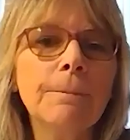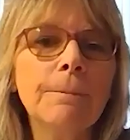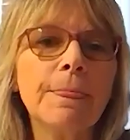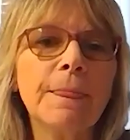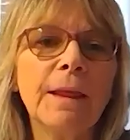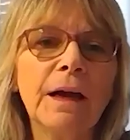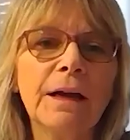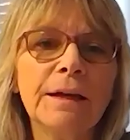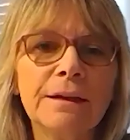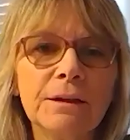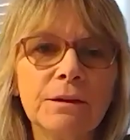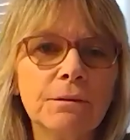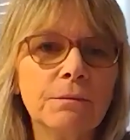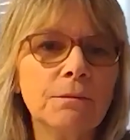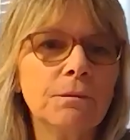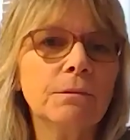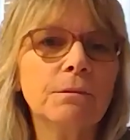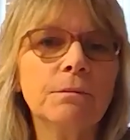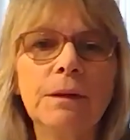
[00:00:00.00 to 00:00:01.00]
I can
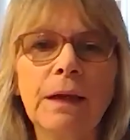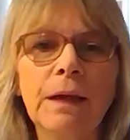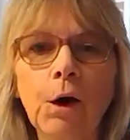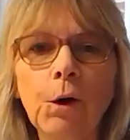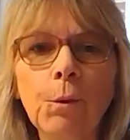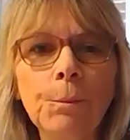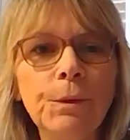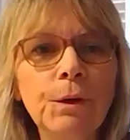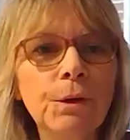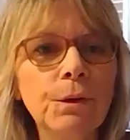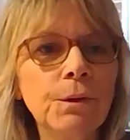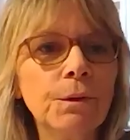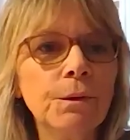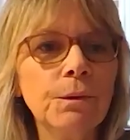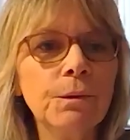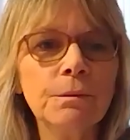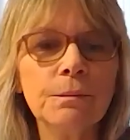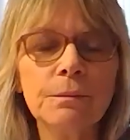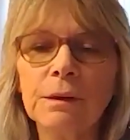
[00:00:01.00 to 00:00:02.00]
help
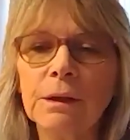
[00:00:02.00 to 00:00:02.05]
you.